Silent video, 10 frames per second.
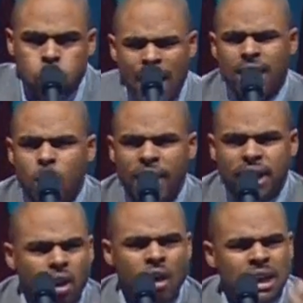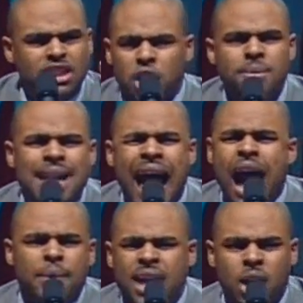What are we going to do
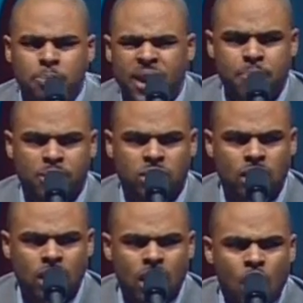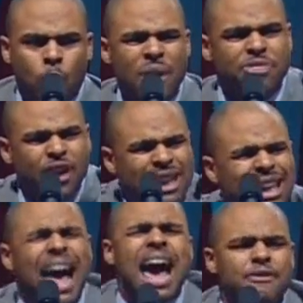now, young people, with the
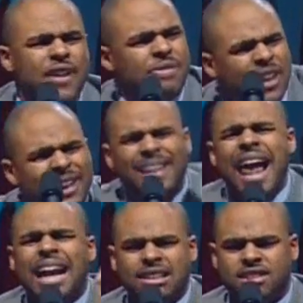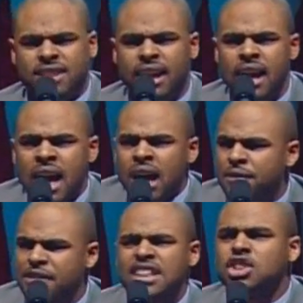life and the legacy
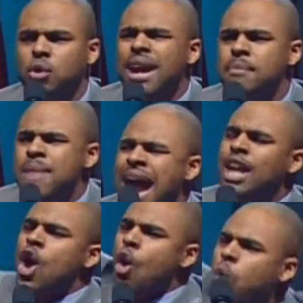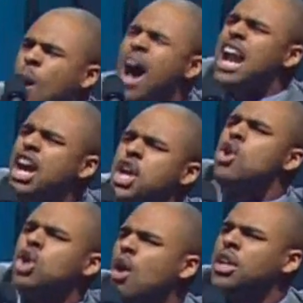of this great man? What are
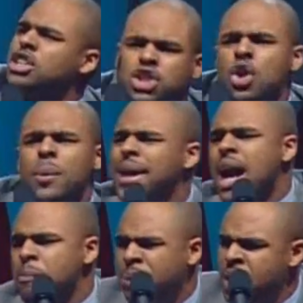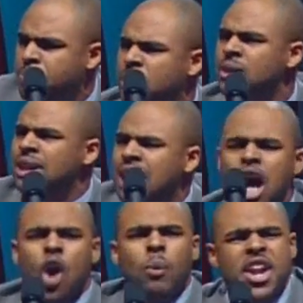you going to do, young people,
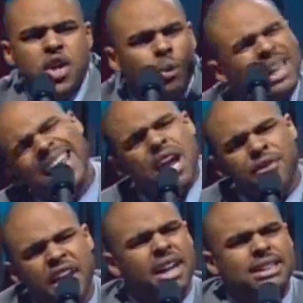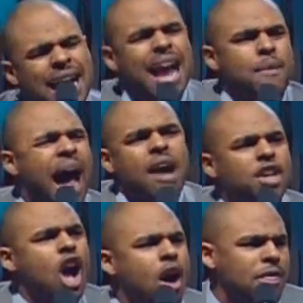when you leave here today
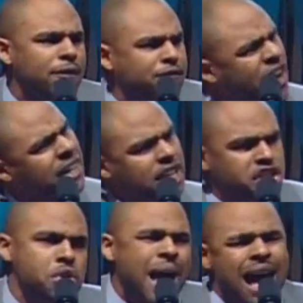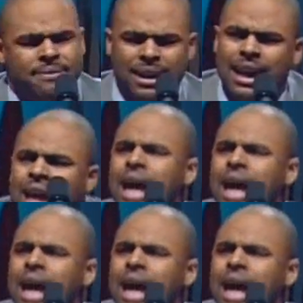having all the fun that you having?